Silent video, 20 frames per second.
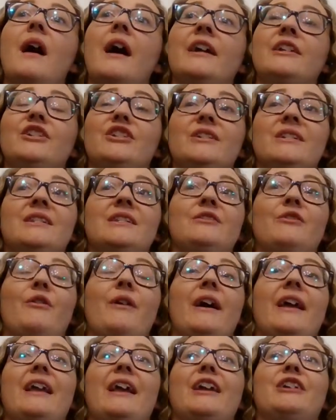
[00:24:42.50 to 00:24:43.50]
I just,
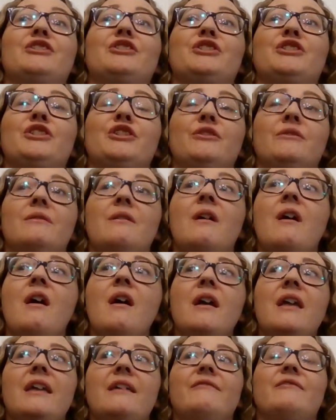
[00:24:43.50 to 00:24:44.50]

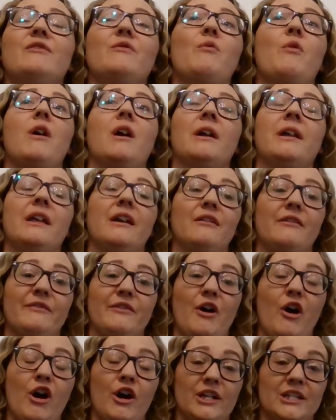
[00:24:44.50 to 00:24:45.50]
even walking out of
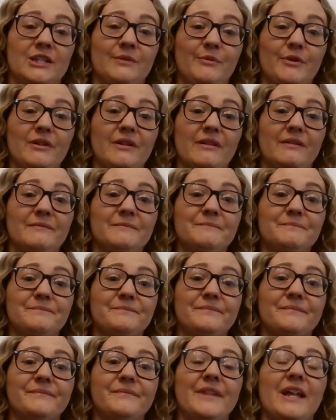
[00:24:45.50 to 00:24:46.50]
the hospital
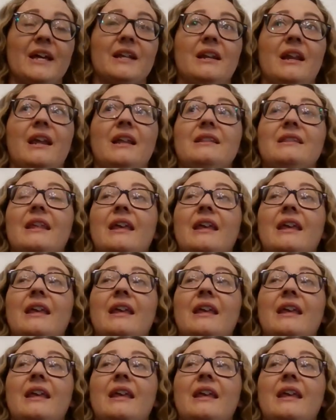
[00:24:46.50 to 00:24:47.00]
that night,